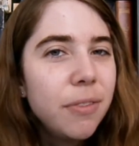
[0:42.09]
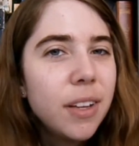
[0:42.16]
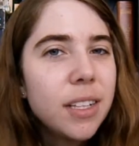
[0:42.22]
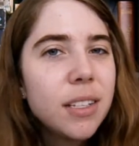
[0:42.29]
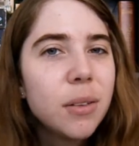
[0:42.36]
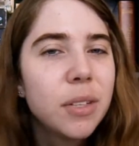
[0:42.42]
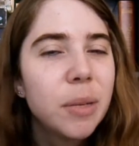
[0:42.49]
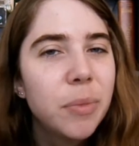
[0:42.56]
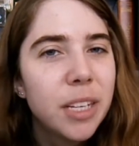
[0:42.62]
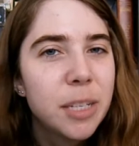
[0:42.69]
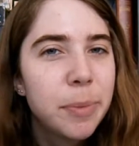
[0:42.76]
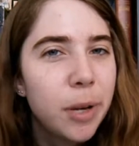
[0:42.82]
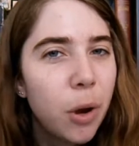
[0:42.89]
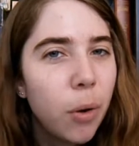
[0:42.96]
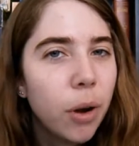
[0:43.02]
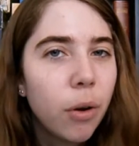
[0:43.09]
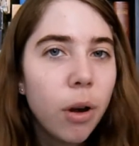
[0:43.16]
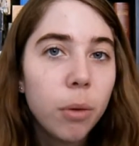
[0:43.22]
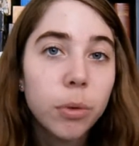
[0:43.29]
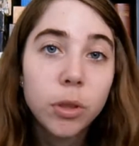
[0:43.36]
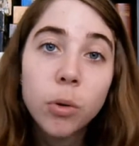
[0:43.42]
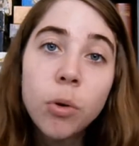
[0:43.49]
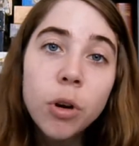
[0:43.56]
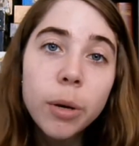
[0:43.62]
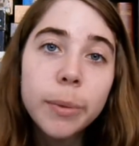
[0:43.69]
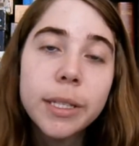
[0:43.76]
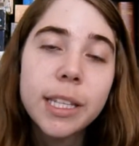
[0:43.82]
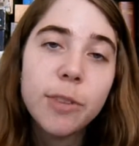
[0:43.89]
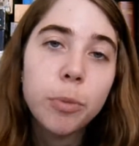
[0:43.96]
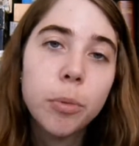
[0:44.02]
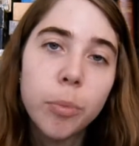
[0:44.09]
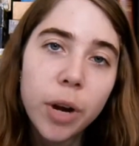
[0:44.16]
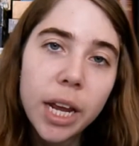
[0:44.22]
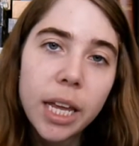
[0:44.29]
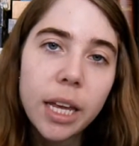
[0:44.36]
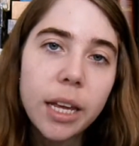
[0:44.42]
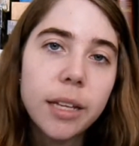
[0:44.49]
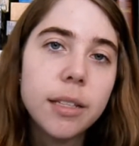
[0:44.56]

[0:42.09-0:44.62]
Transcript: And so something's been going wrong with the orbs, and they've been breaking,